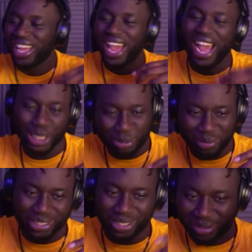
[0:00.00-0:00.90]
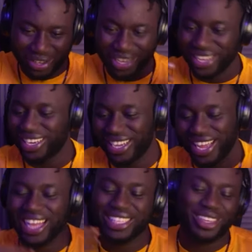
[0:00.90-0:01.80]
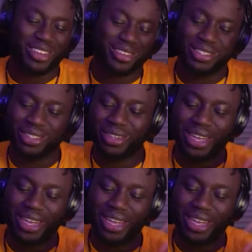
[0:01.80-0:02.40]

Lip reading: aspect of it, and they have your little